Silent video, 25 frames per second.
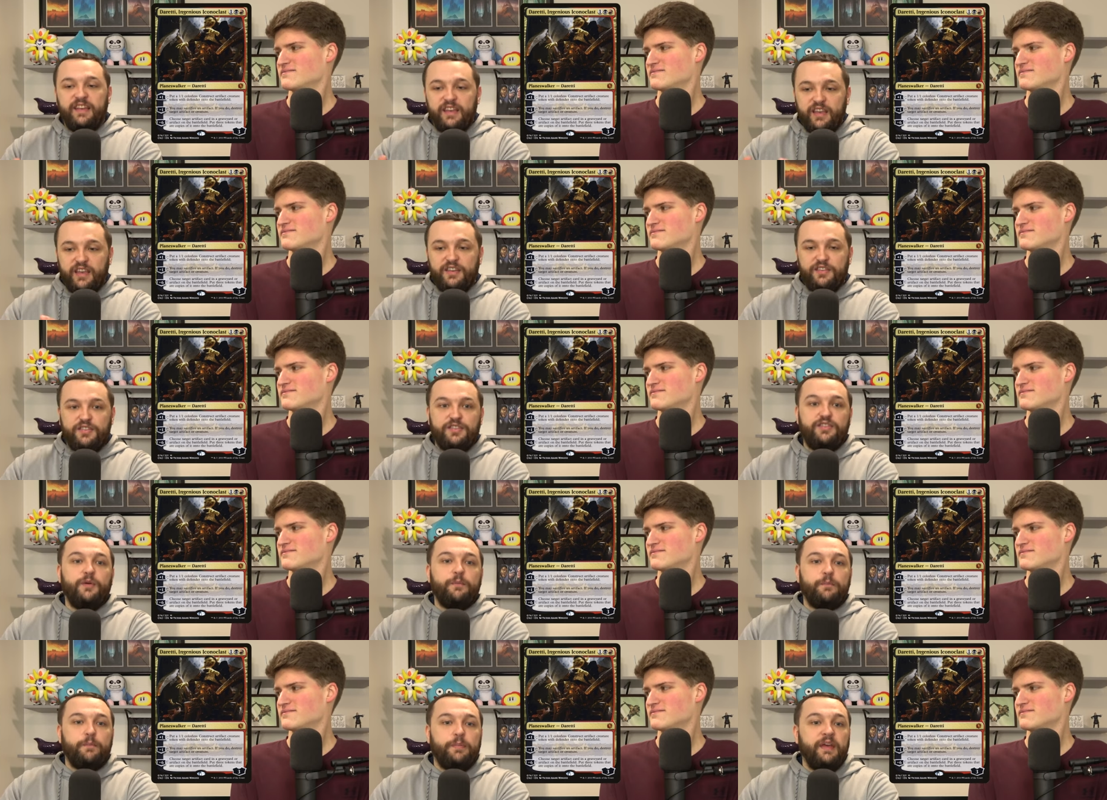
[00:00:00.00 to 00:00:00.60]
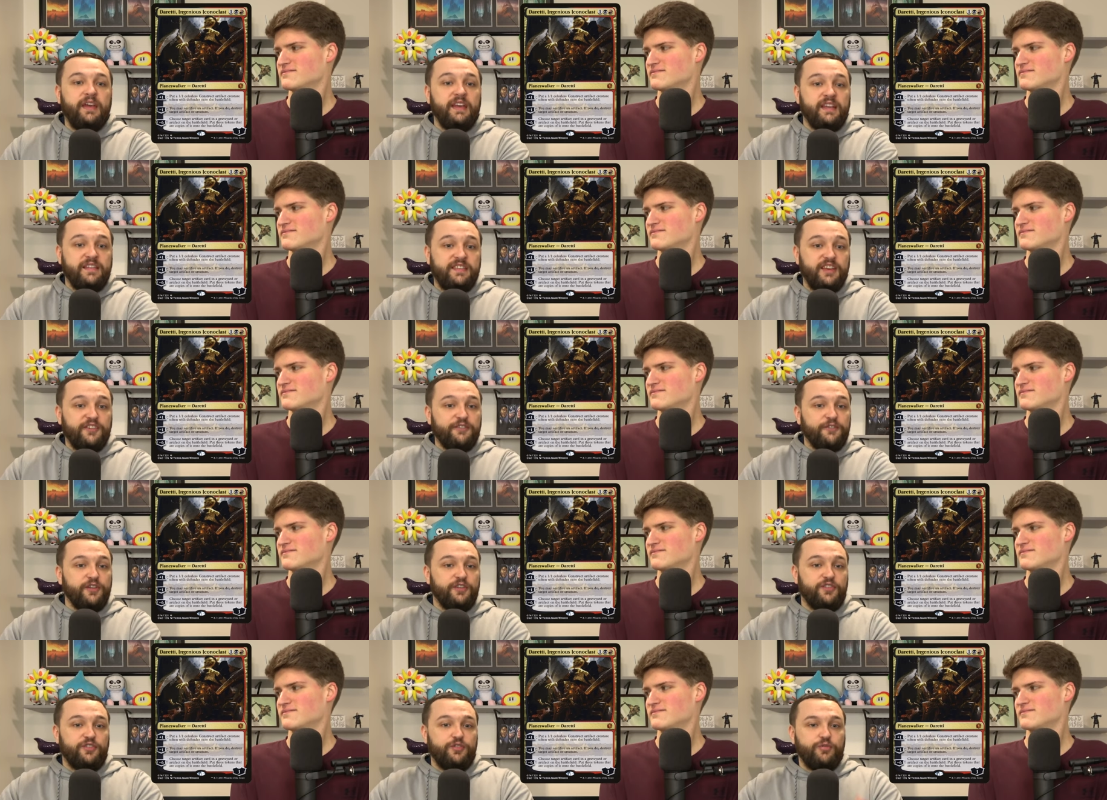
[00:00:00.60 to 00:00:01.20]
Speaker 1: is the big
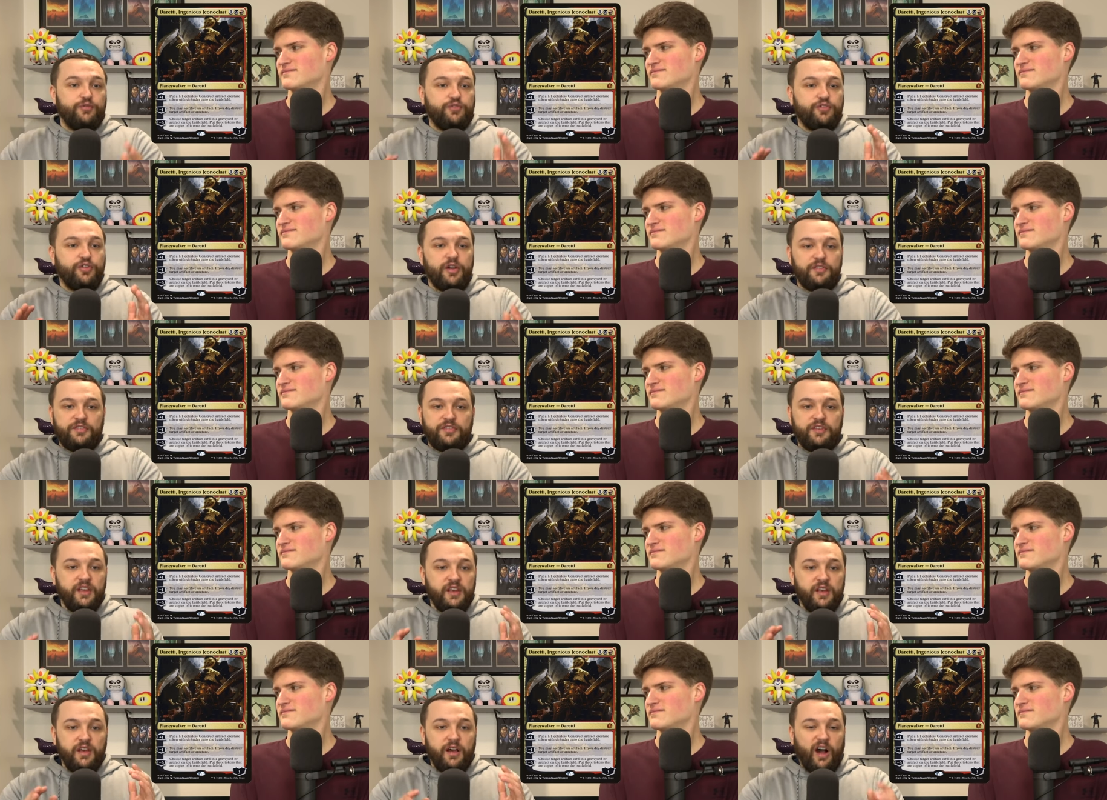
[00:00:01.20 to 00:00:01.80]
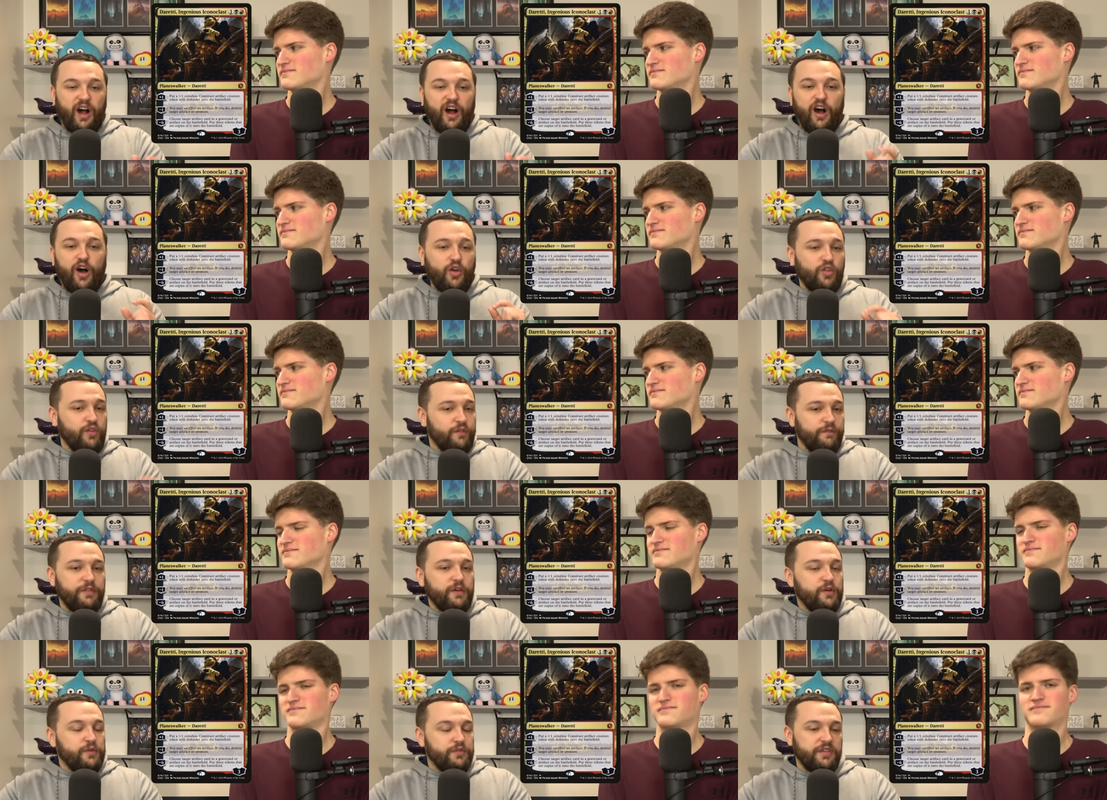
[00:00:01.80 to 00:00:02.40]
difference. You just all
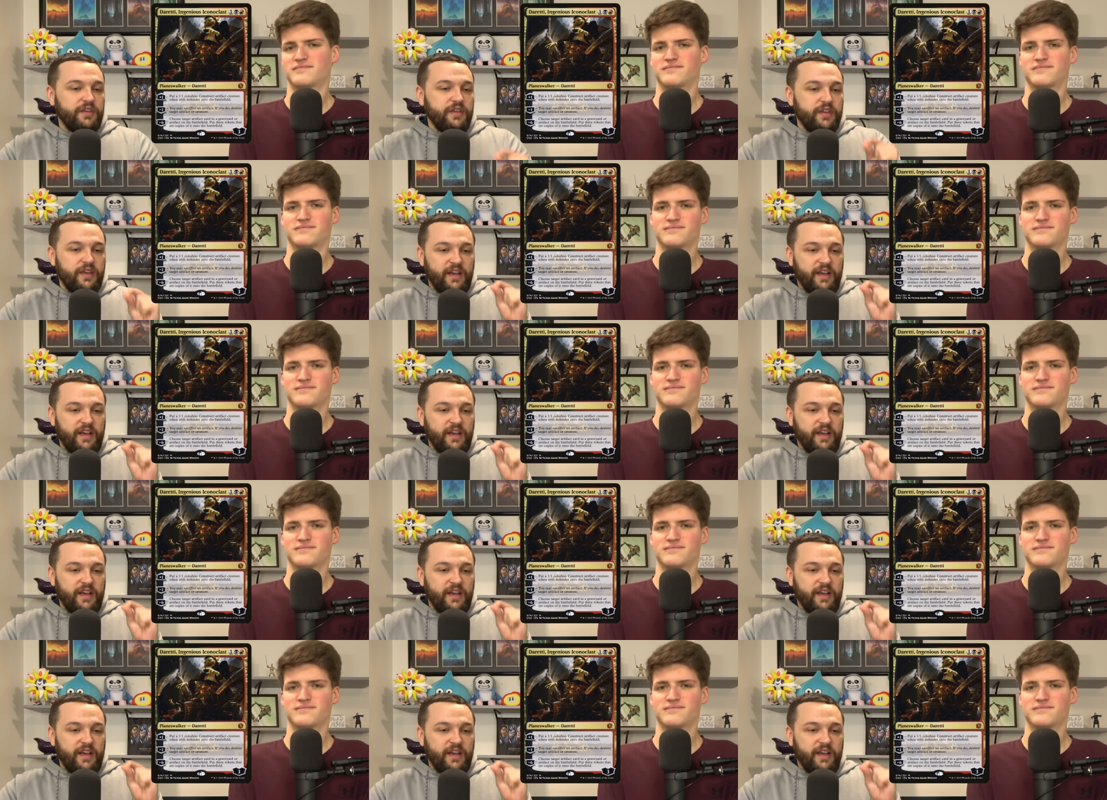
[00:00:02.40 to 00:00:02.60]
of those